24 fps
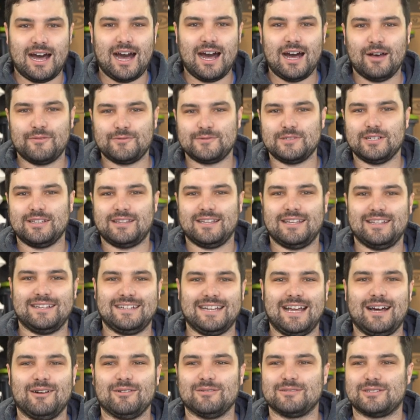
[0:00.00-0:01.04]
After that,
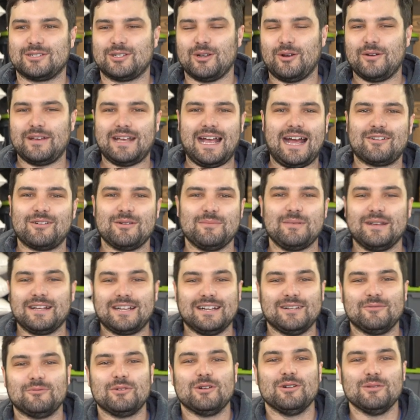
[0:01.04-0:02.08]
now it's going
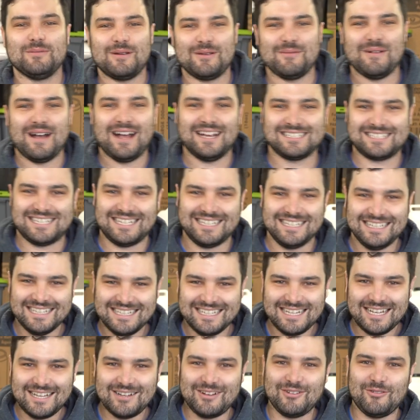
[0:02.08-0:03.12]
Arabic. We'll be
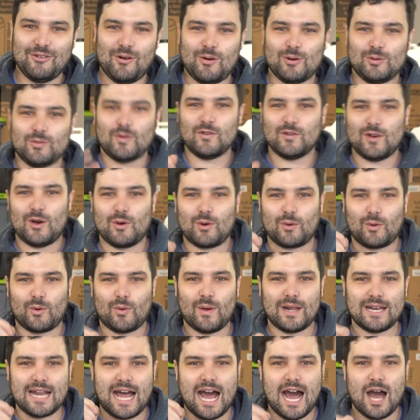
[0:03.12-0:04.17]
mashing for
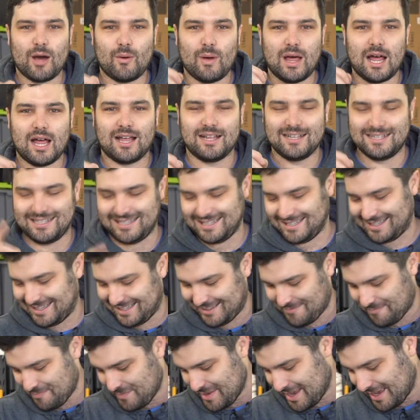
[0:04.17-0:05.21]
1 hour.
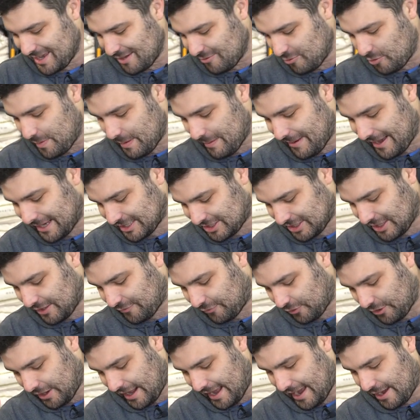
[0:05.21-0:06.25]
We'll be mashing in
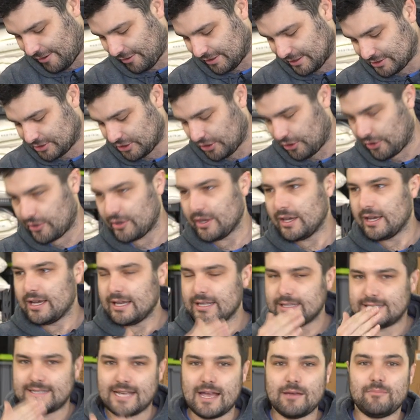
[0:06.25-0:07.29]
for an hour. So
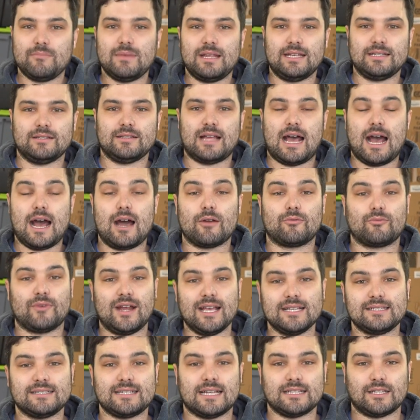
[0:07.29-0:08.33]
10-minute
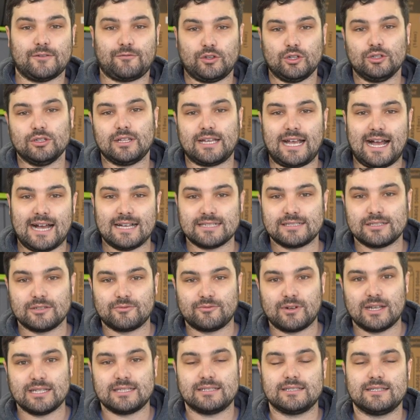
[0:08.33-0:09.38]
rest at the ferulic acid
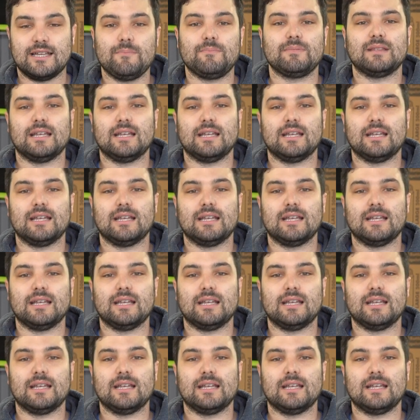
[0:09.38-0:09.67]
rest step.